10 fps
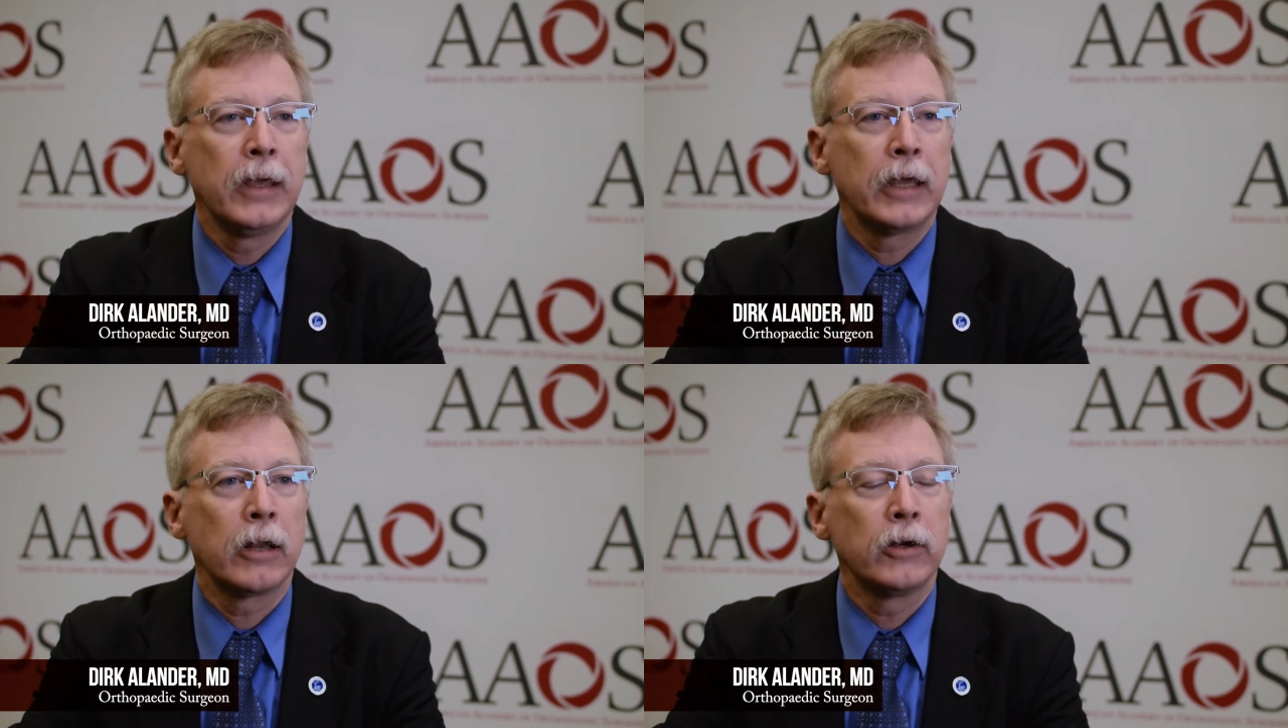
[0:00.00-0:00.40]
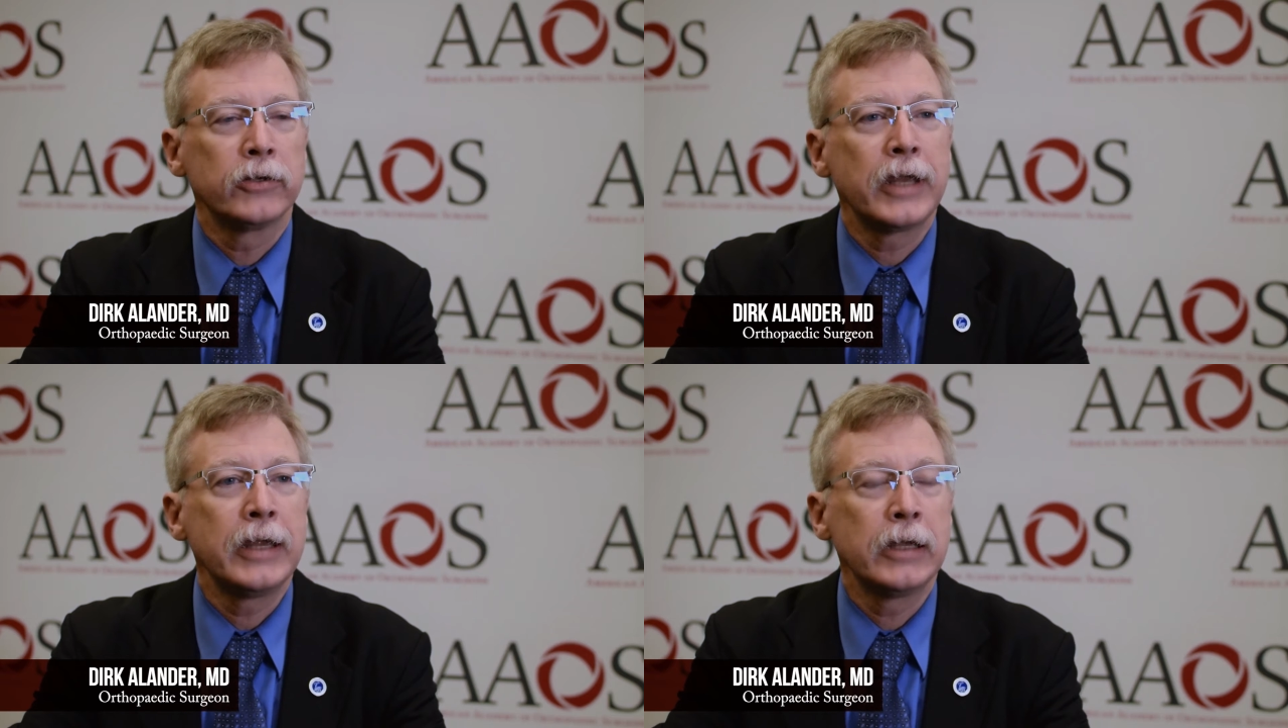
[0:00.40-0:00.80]
and
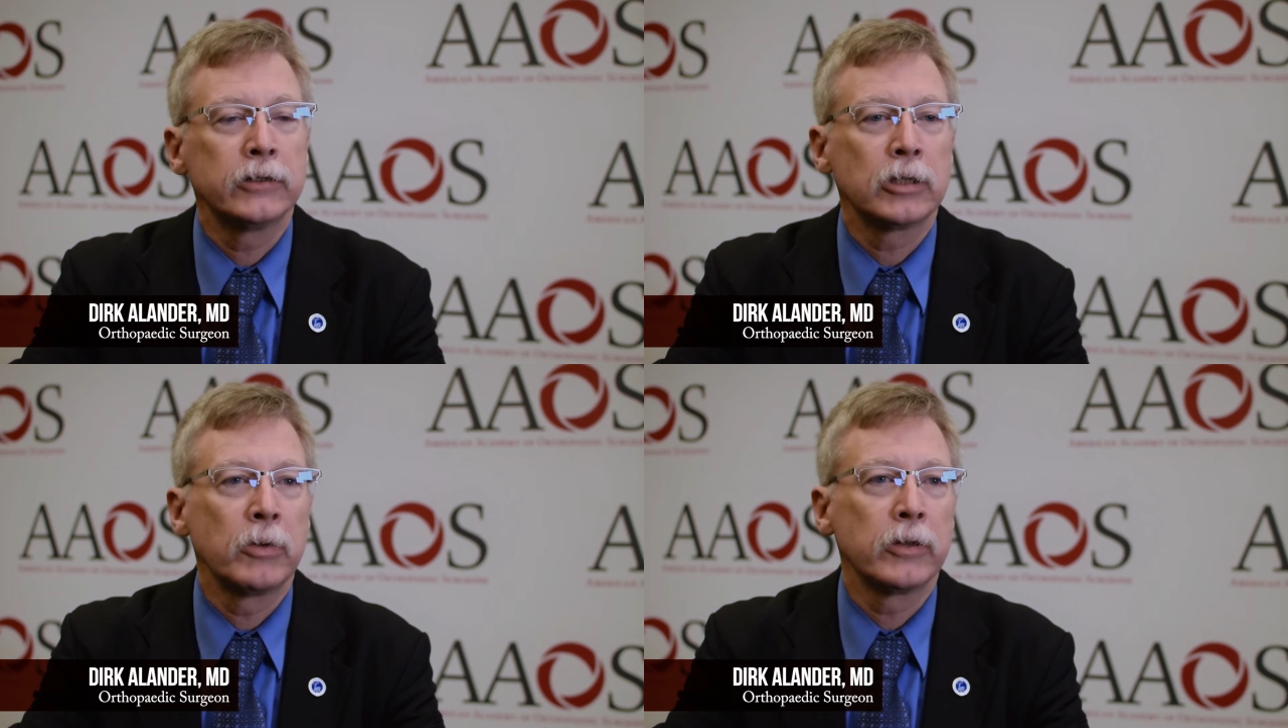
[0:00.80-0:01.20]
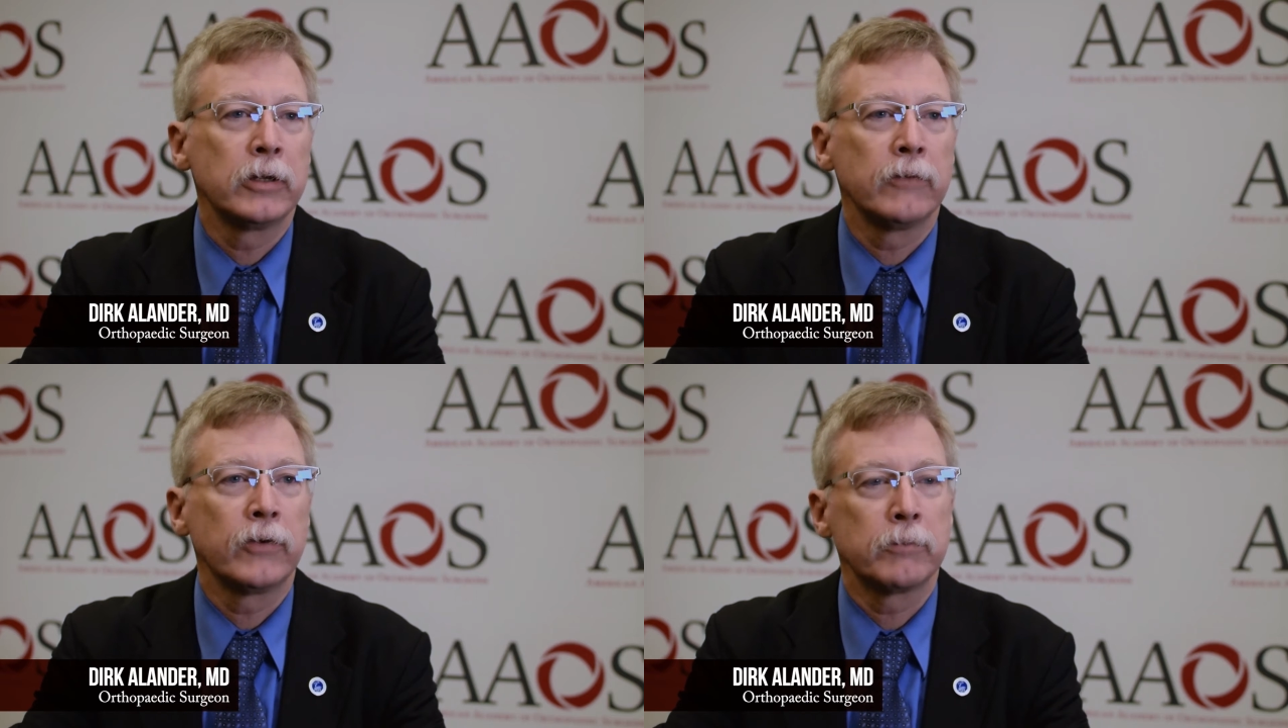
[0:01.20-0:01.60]
understand some of the
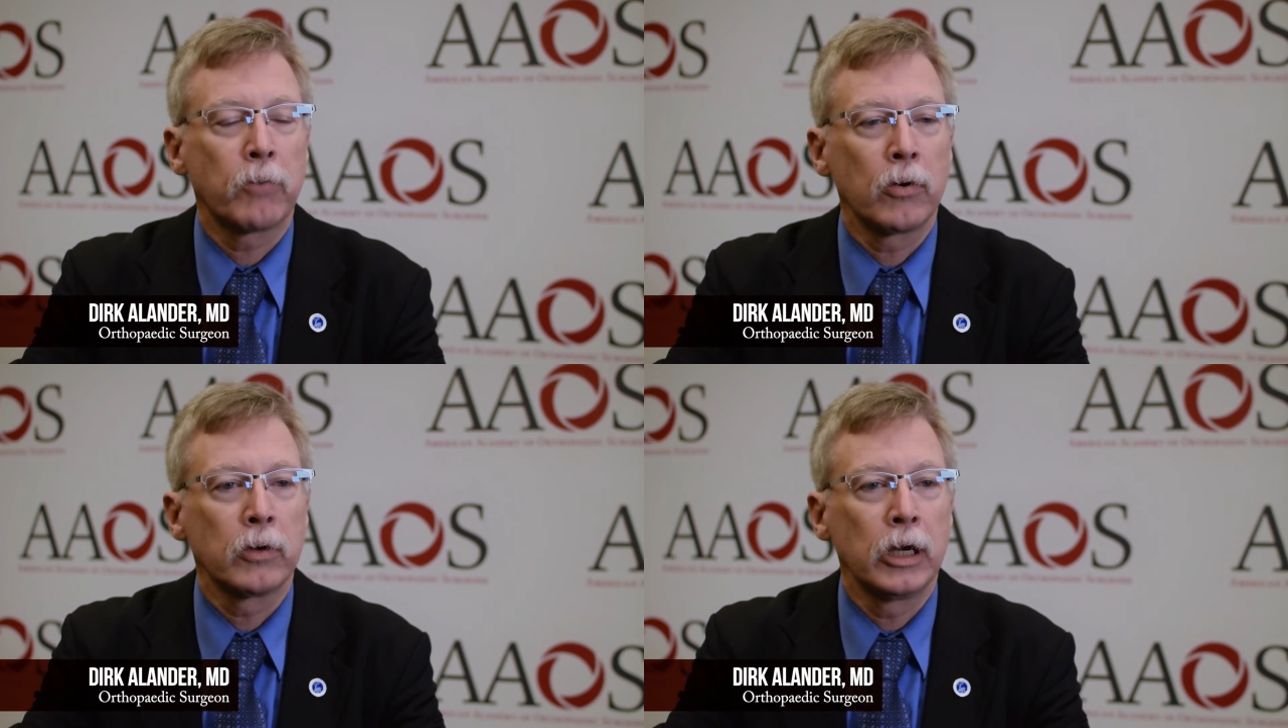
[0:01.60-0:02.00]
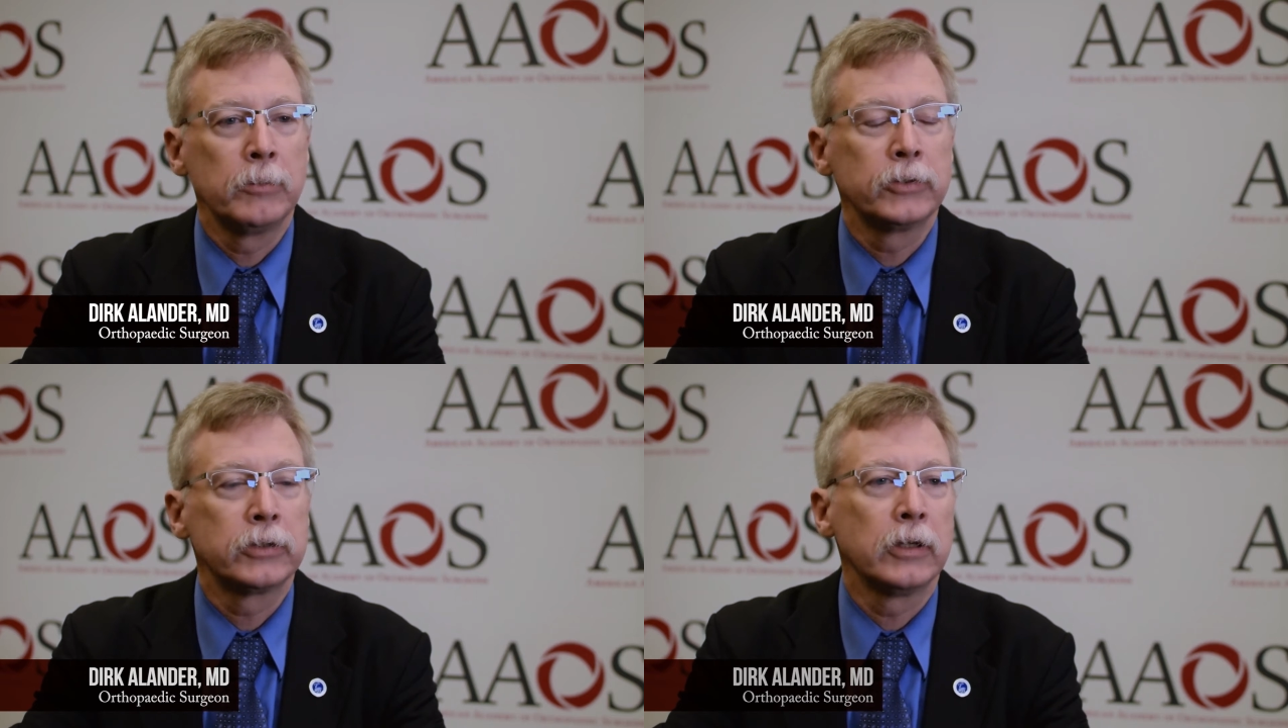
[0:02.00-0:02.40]
different
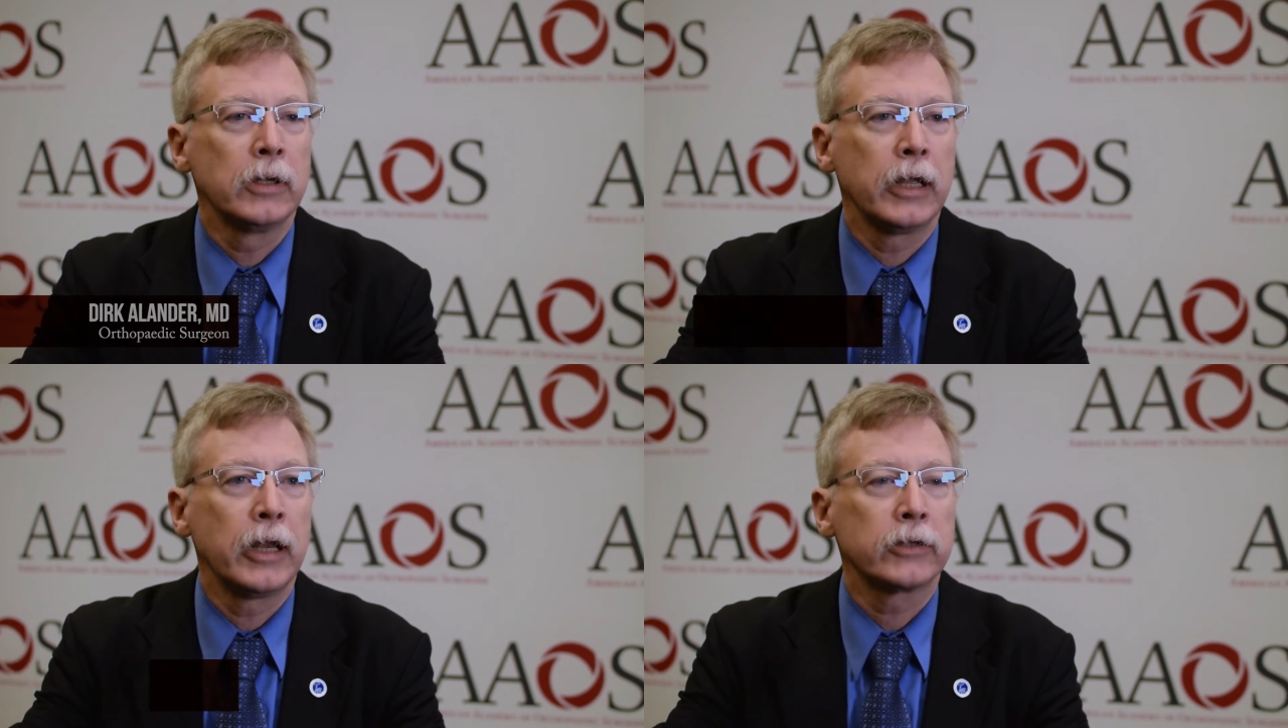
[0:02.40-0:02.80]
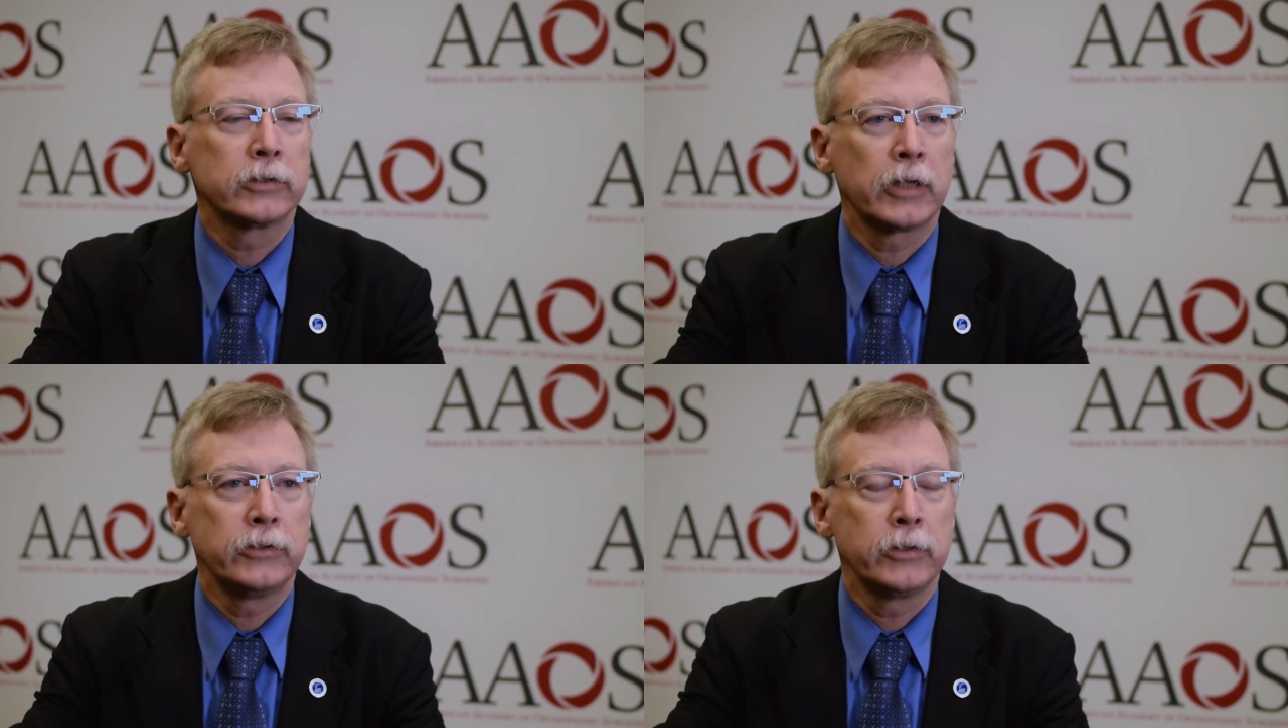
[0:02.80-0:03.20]
programs and
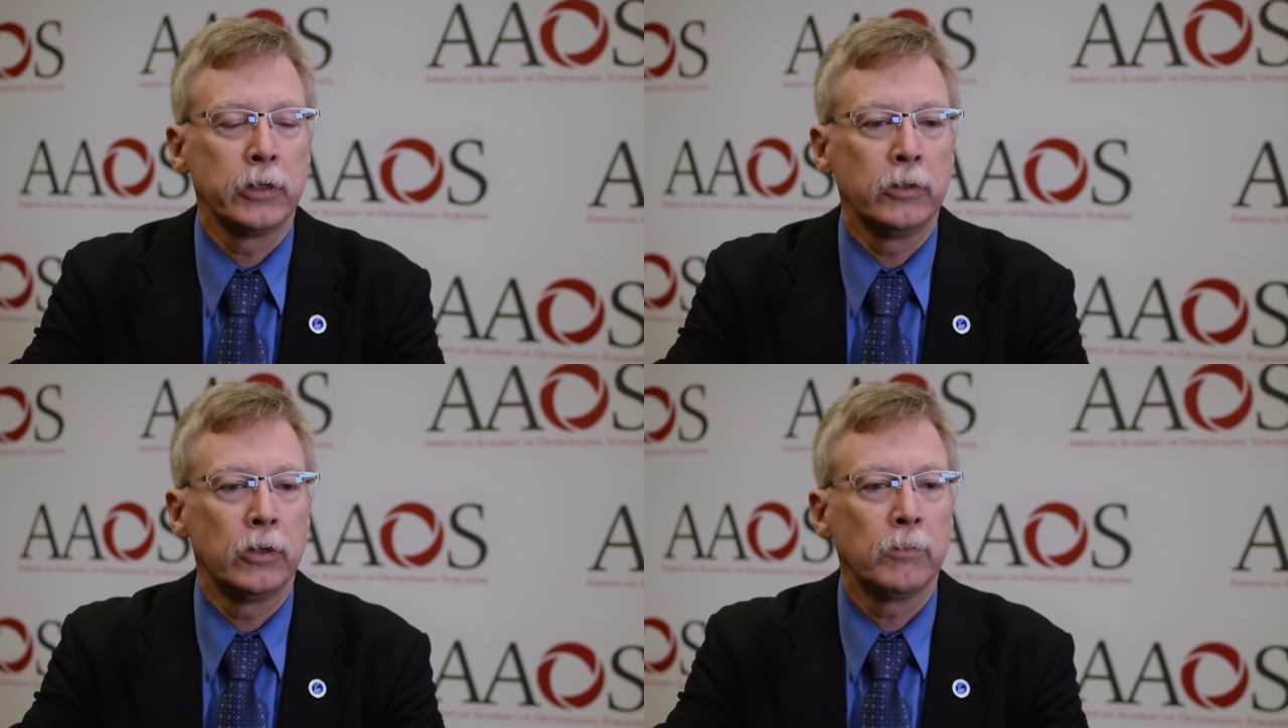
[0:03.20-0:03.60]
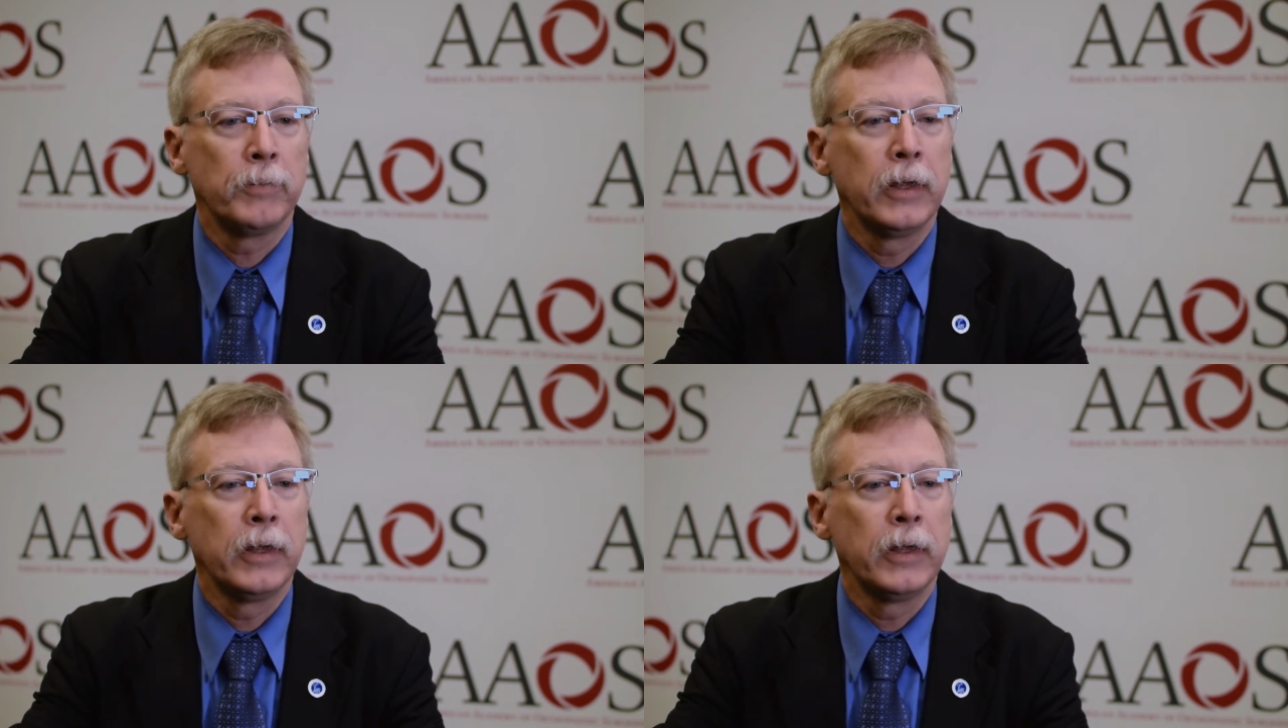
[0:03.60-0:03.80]
exercise you can do.